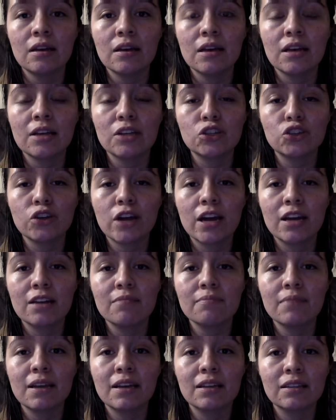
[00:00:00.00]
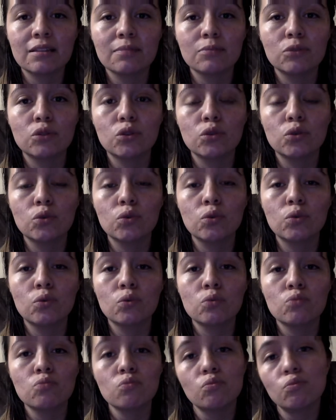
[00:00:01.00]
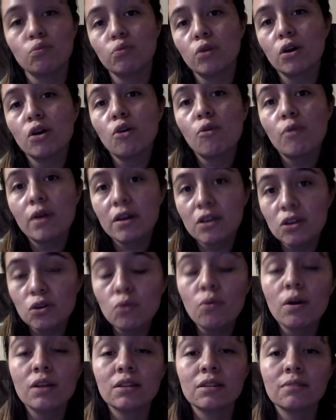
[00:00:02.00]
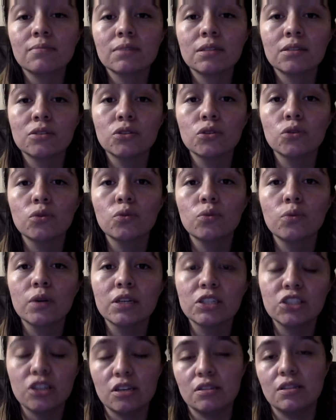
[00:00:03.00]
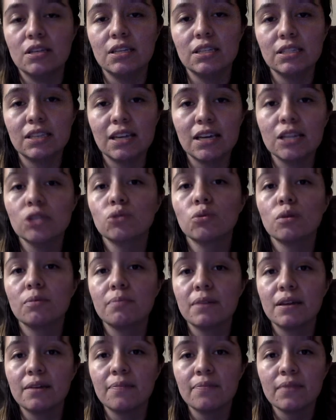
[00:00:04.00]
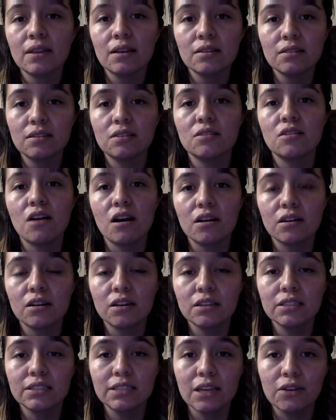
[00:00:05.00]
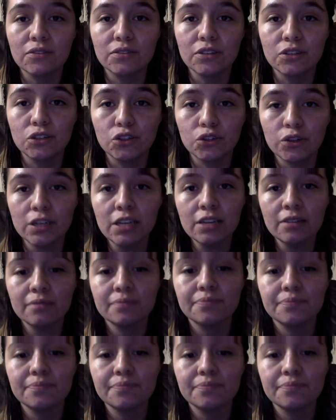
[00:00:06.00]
and try to make them do what you want them to do, which in this case would be to not cut down the tree.